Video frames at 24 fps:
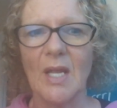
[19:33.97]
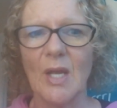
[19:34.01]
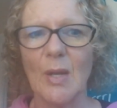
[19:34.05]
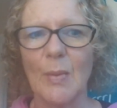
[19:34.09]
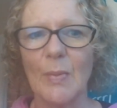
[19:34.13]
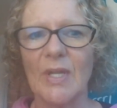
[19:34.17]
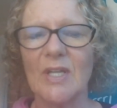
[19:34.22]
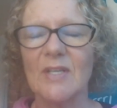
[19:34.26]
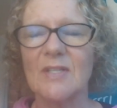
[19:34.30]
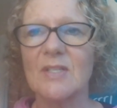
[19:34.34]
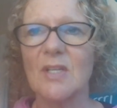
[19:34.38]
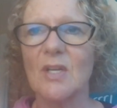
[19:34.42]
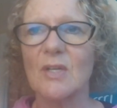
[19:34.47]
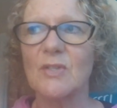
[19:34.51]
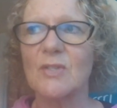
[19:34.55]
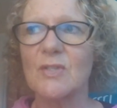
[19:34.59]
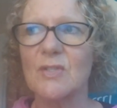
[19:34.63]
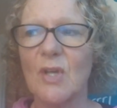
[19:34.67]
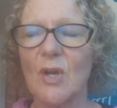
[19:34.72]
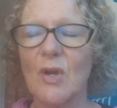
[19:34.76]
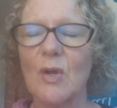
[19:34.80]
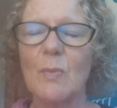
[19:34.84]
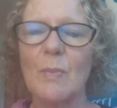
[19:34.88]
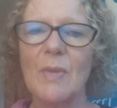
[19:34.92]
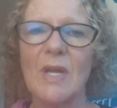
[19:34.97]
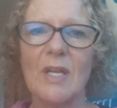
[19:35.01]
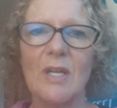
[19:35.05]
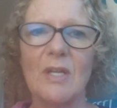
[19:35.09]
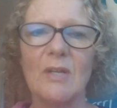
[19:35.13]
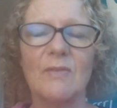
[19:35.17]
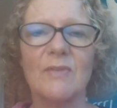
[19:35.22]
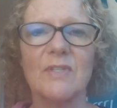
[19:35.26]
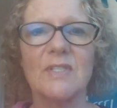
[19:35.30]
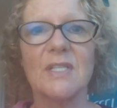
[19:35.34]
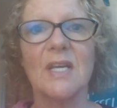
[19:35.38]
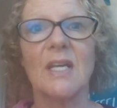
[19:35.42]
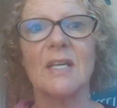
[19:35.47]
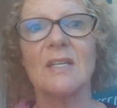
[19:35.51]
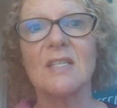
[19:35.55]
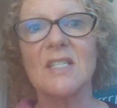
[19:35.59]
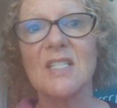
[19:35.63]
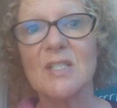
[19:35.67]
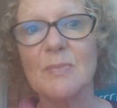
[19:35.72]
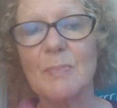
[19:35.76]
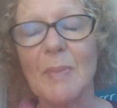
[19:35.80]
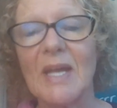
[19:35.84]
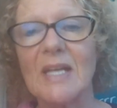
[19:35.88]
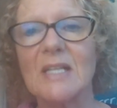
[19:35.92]
Because so many of us
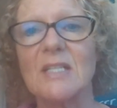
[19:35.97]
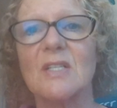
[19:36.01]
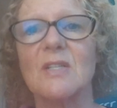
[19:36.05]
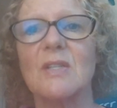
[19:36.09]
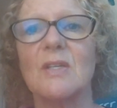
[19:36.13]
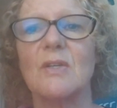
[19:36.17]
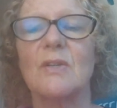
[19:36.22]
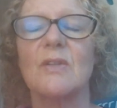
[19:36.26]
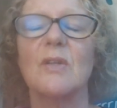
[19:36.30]
expect the